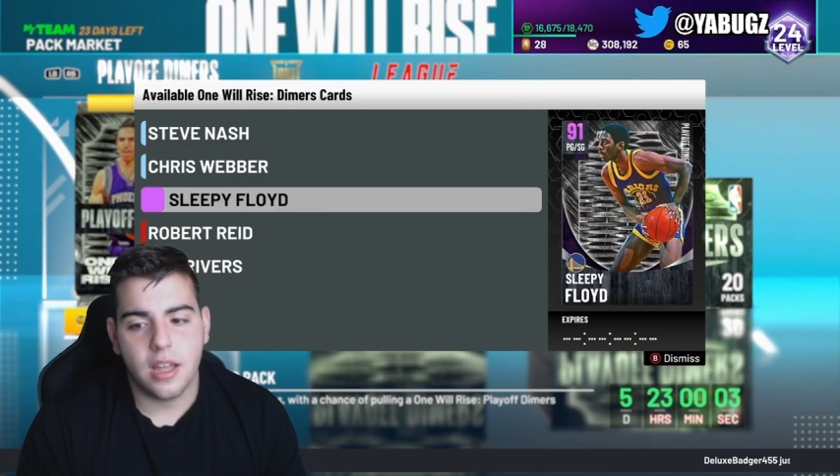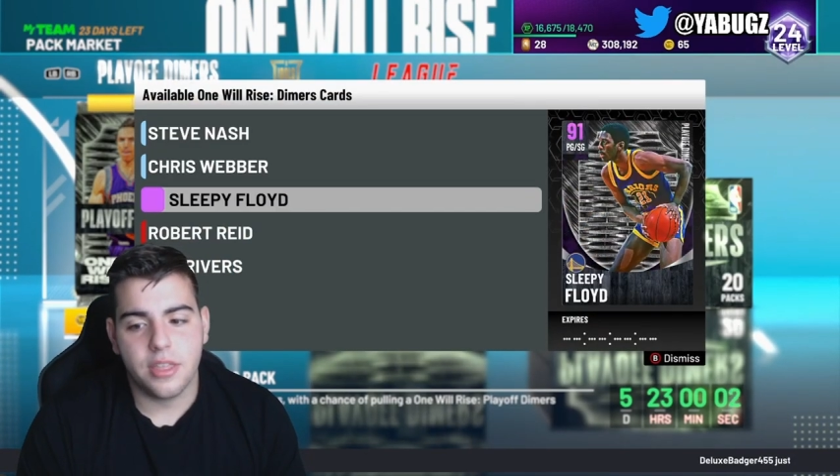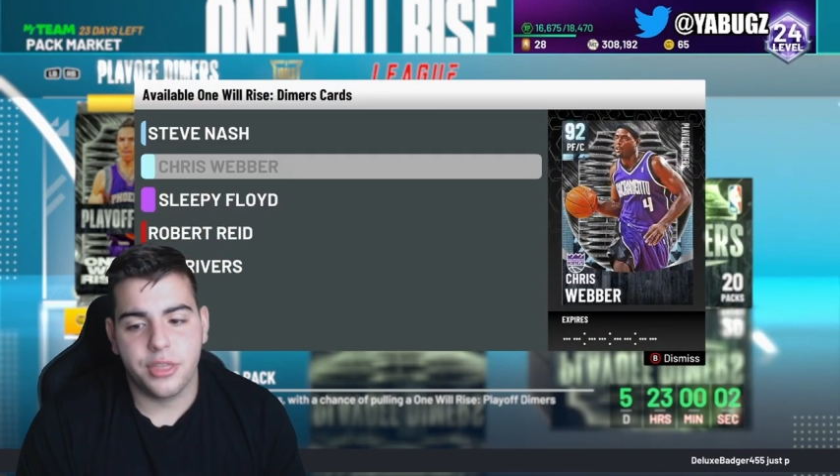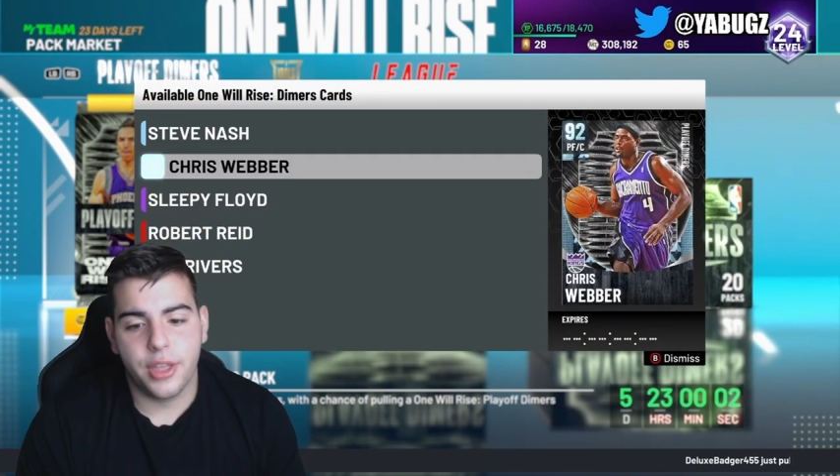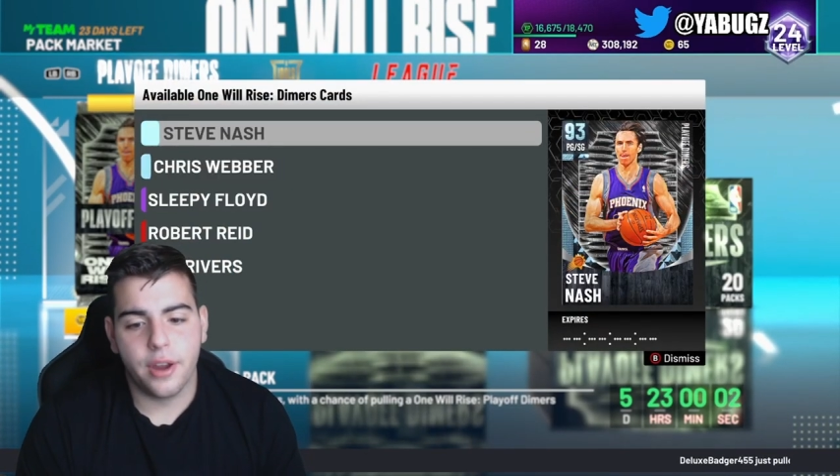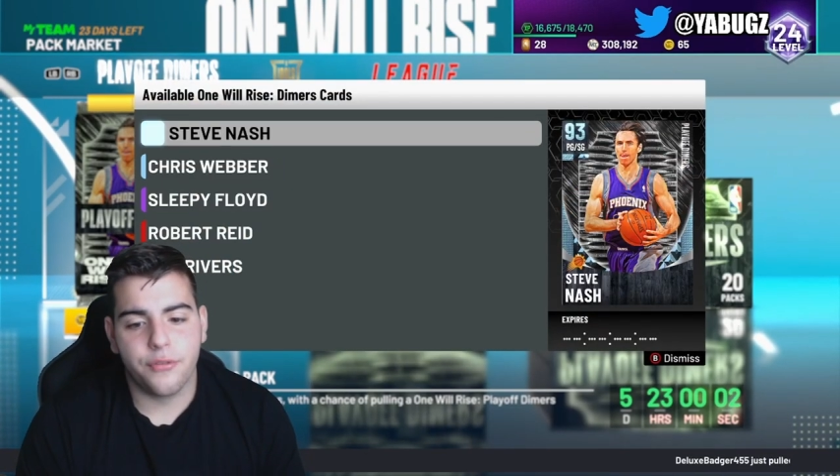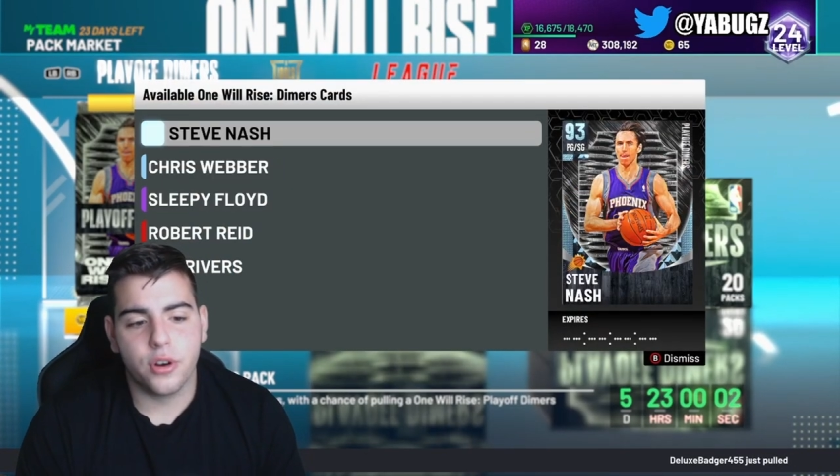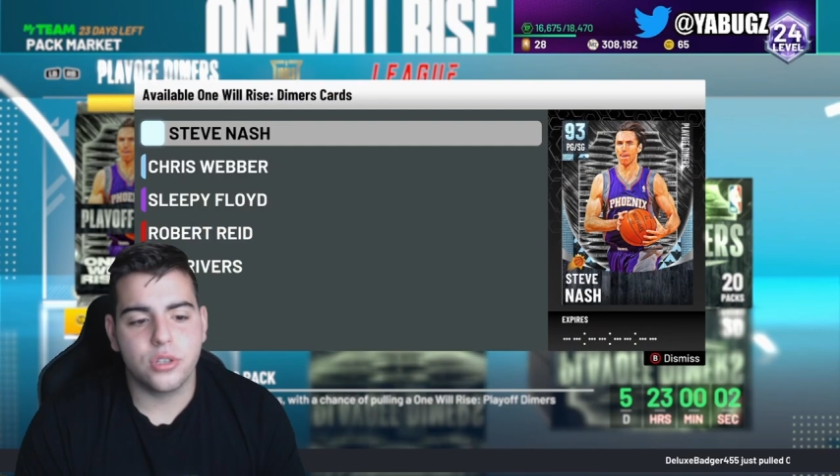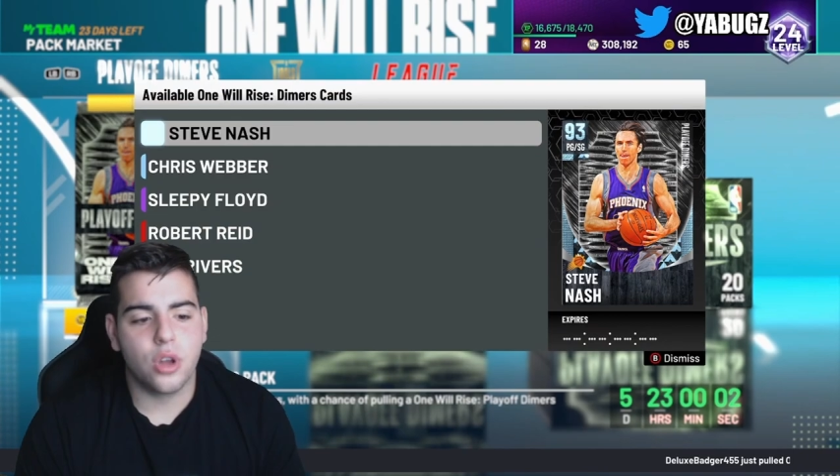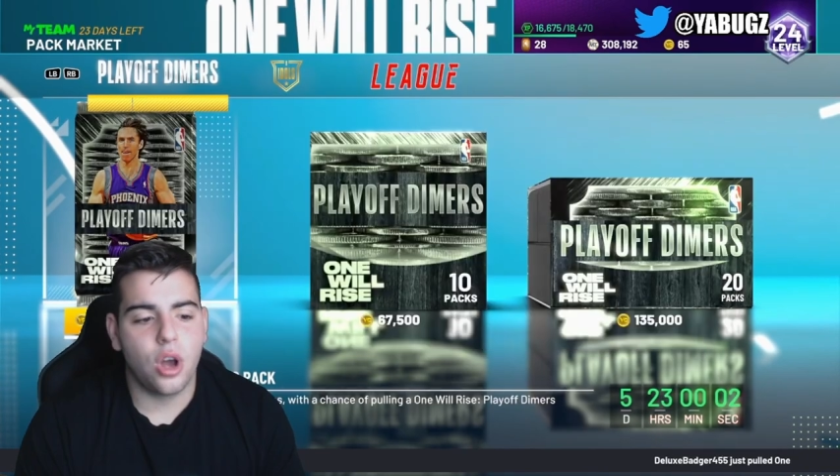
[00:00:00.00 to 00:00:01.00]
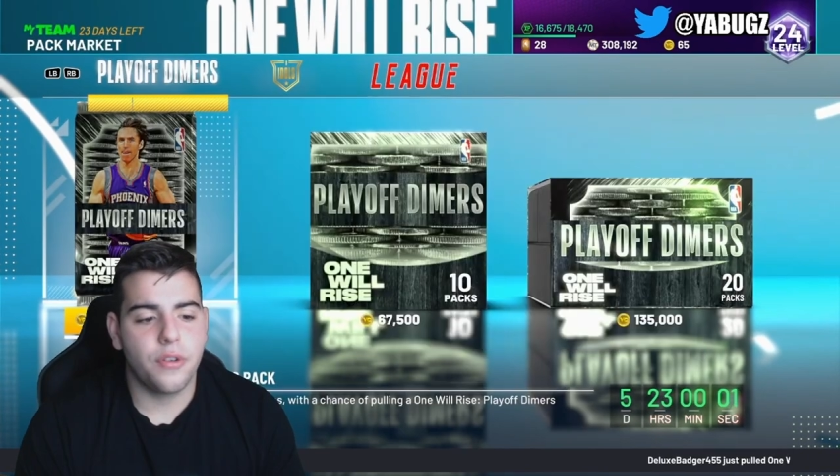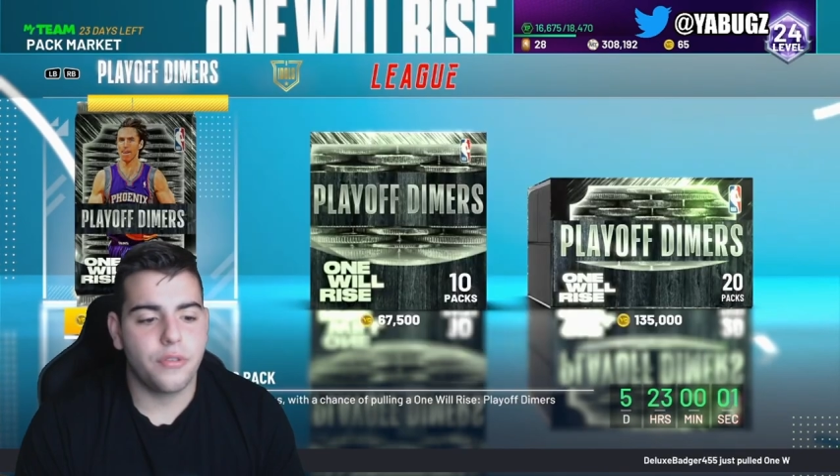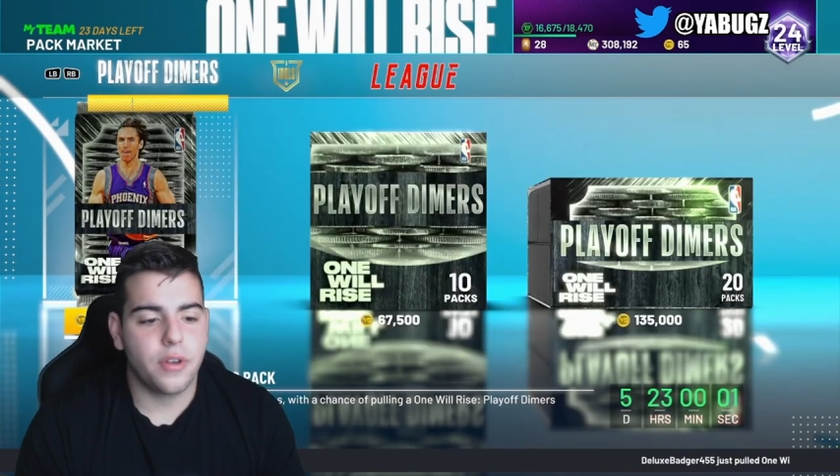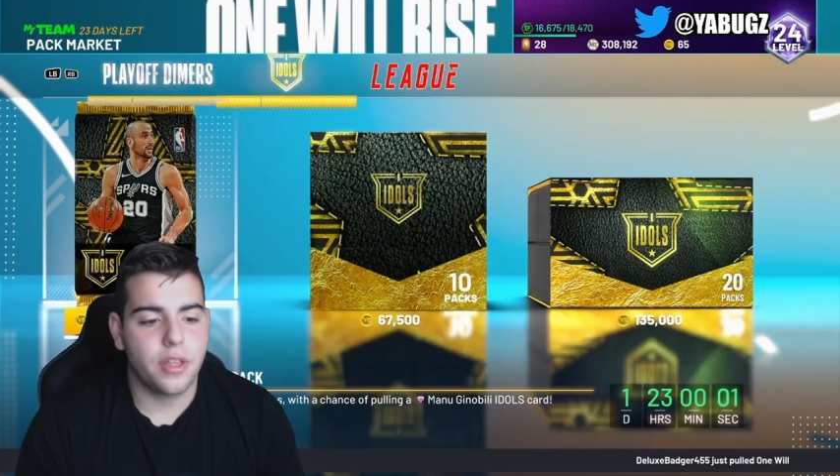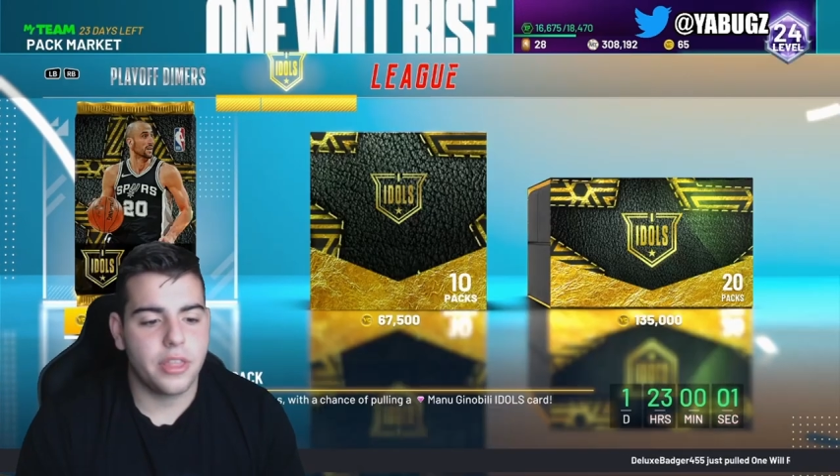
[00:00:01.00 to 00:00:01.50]
they're first off,
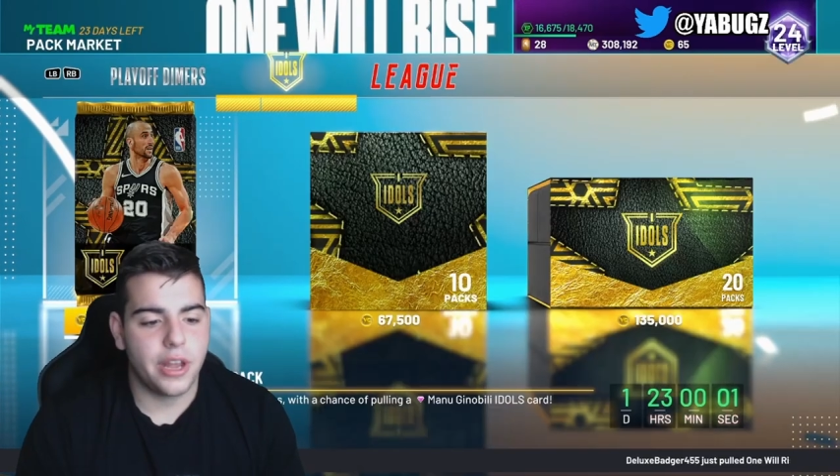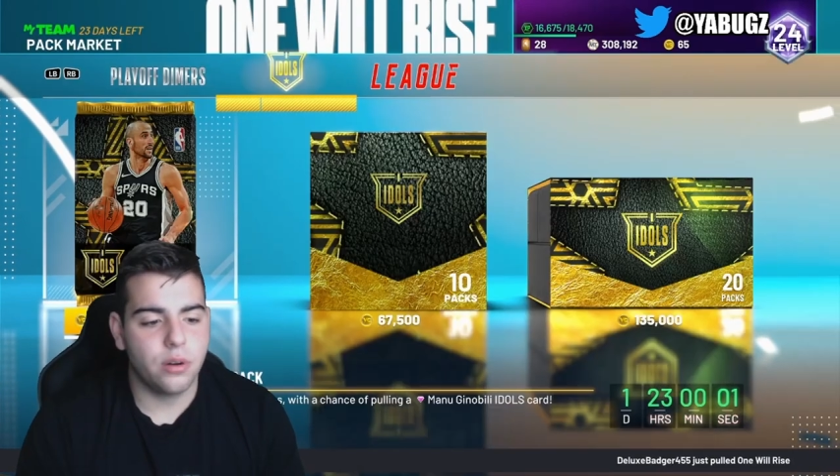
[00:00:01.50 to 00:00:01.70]
they